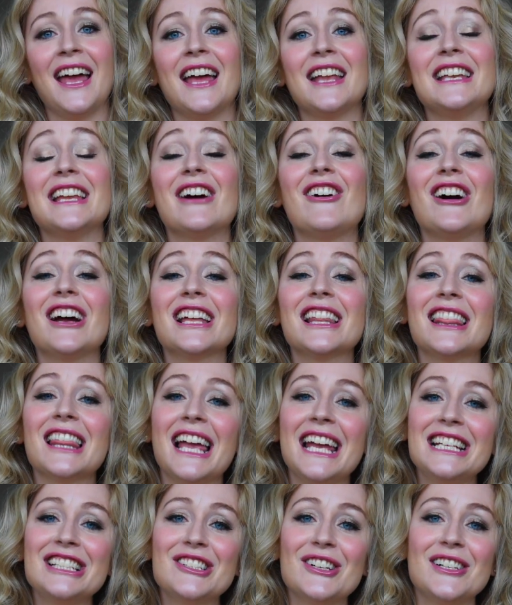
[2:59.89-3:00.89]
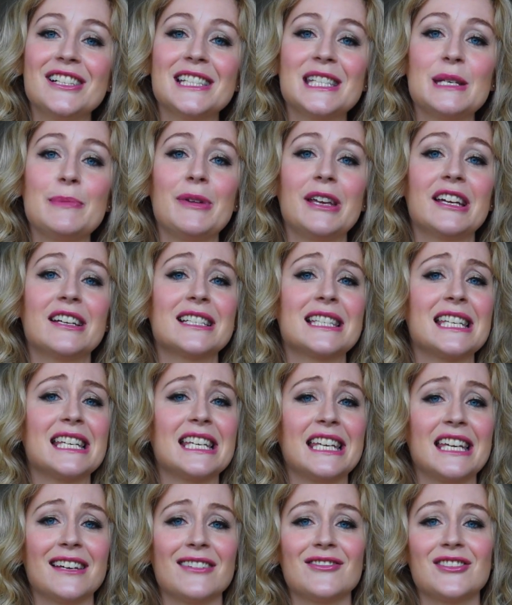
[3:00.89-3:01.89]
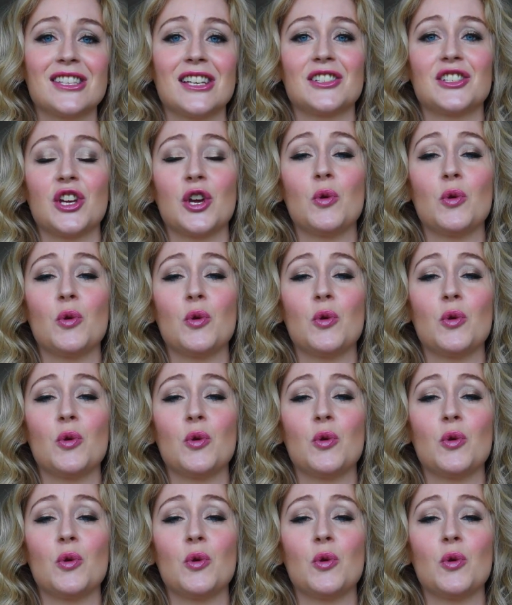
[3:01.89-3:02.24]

Now I like Danzi because it gives such